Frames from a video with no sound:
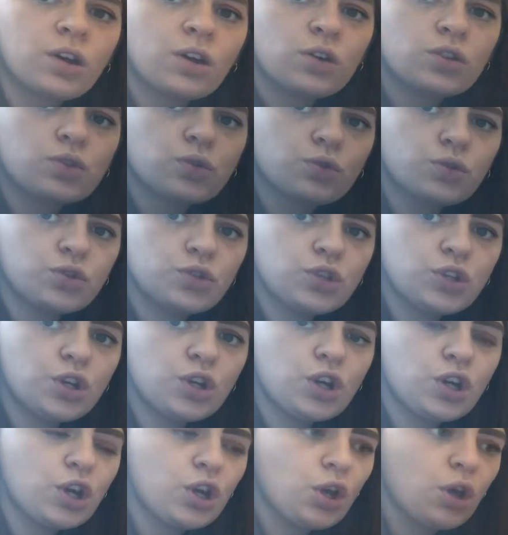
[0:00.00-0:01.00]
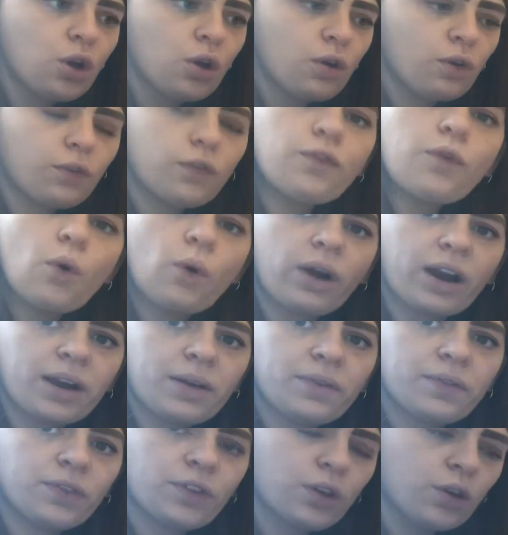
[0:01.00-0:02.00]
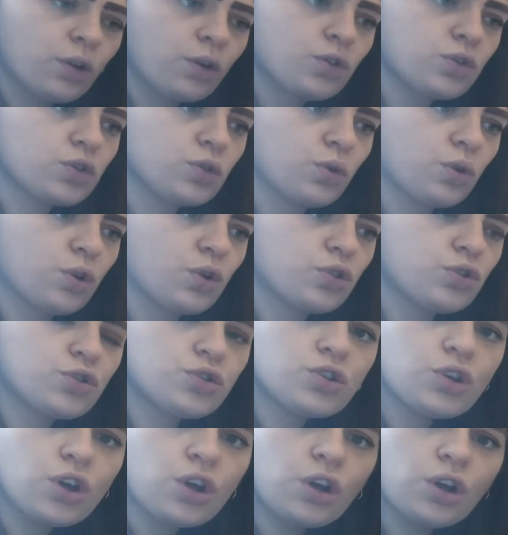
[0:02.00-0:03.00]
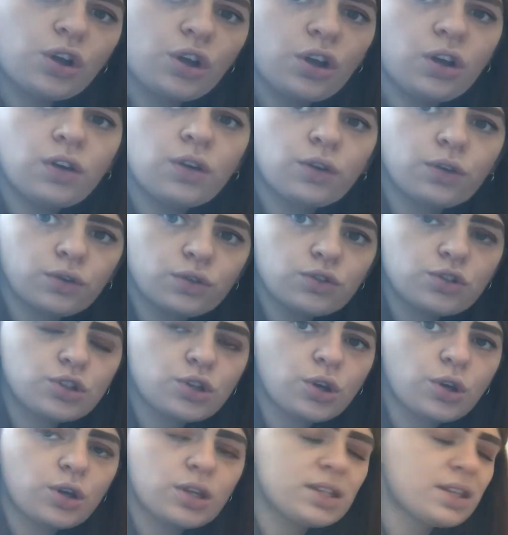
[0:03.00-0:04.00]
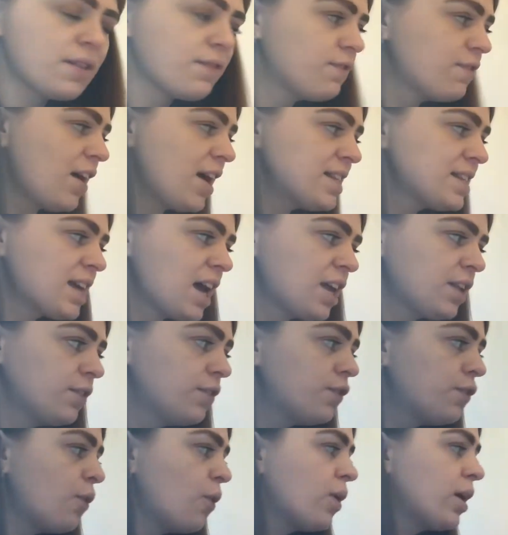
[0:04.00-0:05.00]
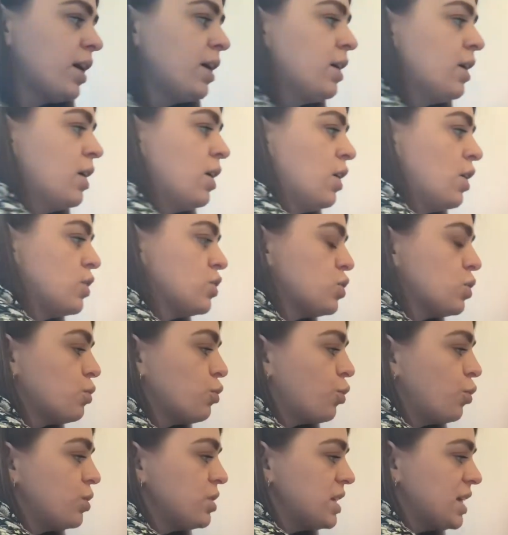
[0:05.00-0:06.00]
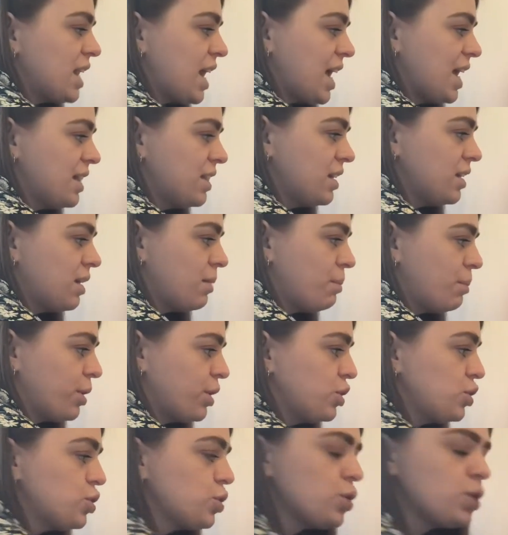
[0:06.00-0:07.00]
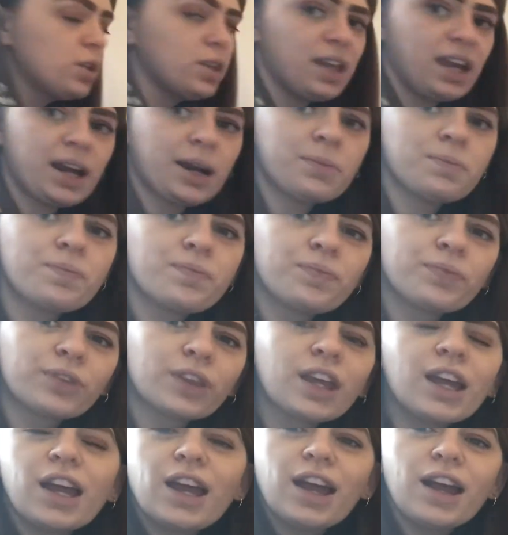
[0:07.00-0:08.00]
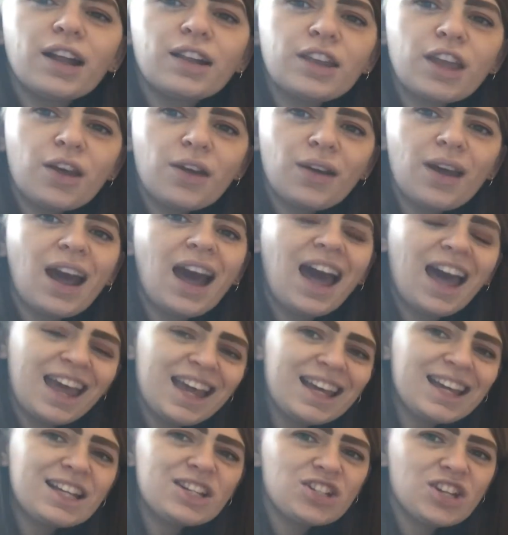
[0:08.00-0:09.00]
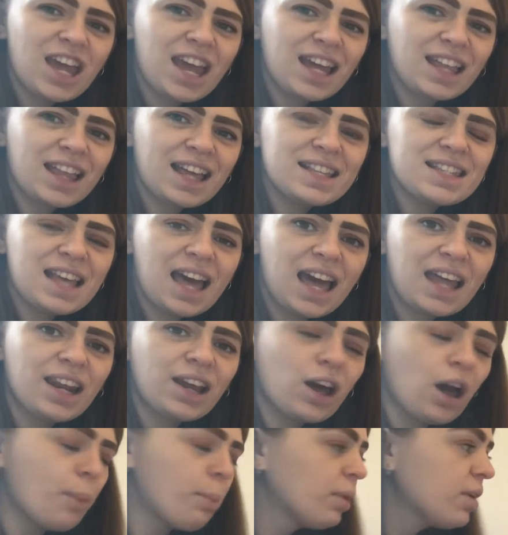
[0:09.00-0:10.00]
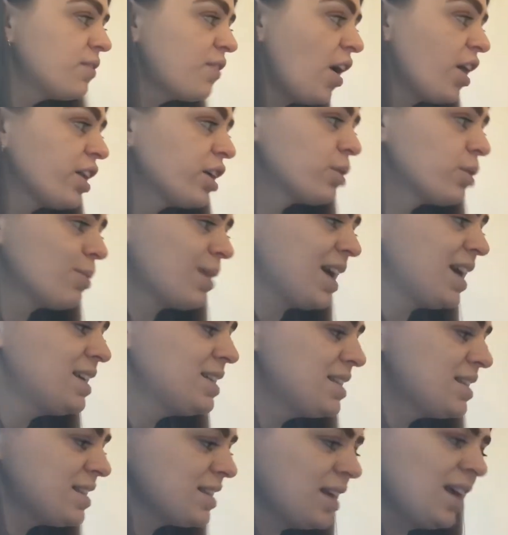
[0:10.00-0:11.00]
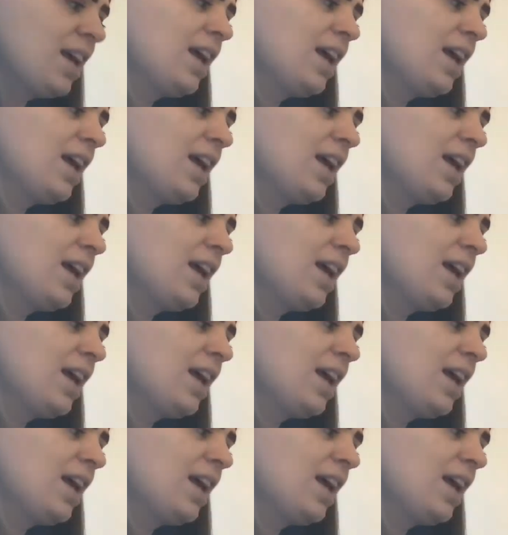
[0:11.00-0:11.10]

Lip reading: So 2, 4. So 2 2's fit in 4. So I'm going to write the number 2 there. Now I can check this in a couple of other ways.